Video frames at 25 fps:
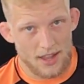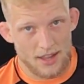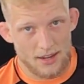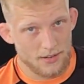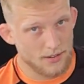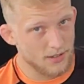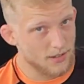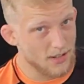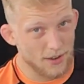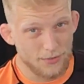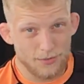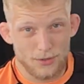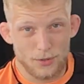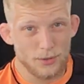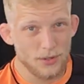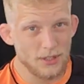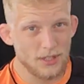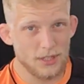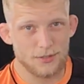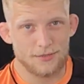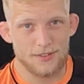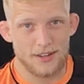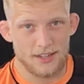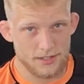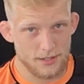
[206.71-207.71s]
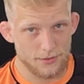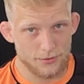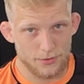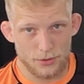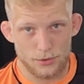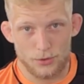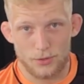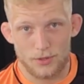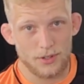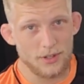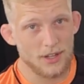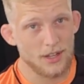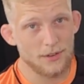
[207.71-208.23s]
And you have to do this fast.
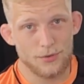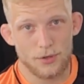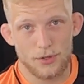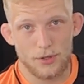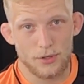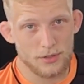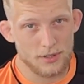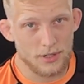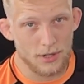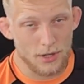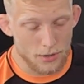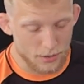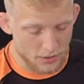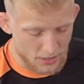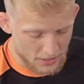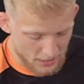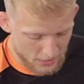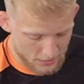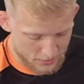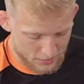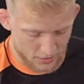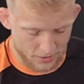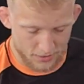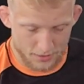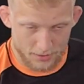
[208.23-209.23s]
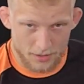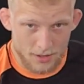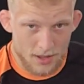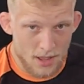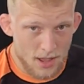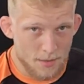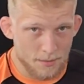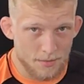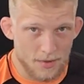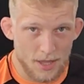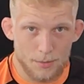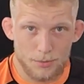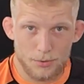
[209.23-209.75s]
If you go slow, the guy's going to
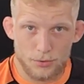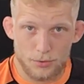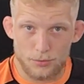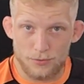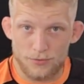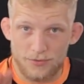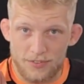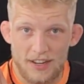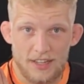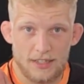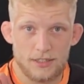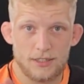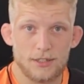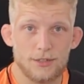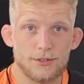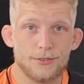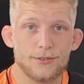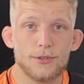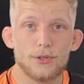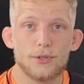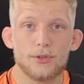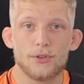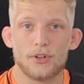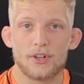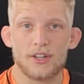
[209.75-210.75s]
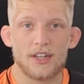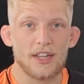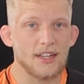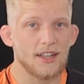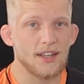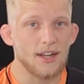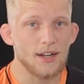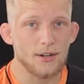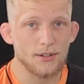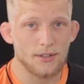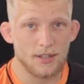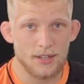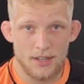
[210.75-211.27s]
be able to flex his foot or
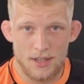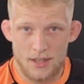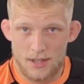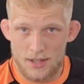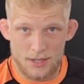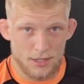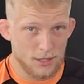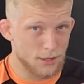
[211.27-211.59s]
kick out,